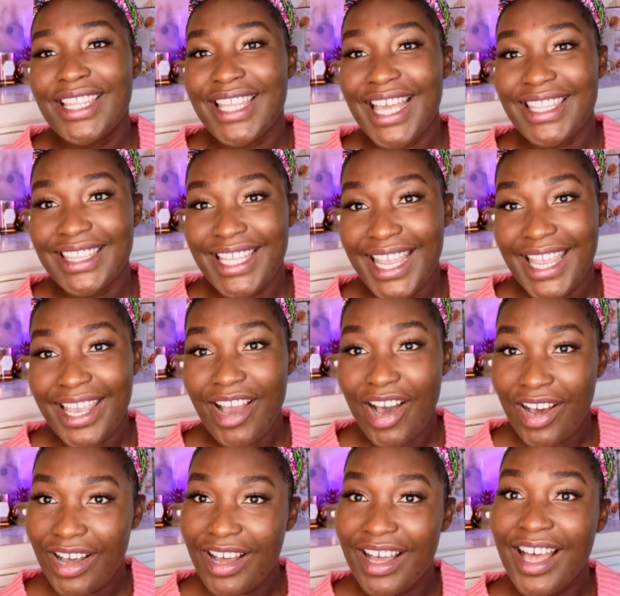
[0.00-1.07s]
that they
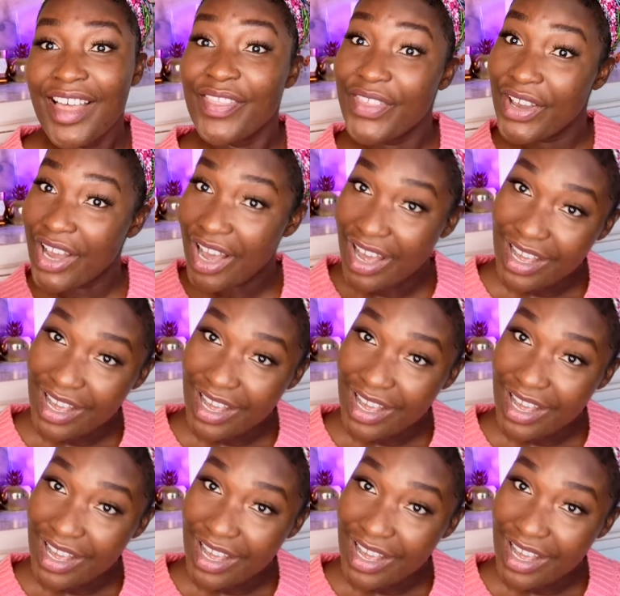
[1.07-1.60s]
are the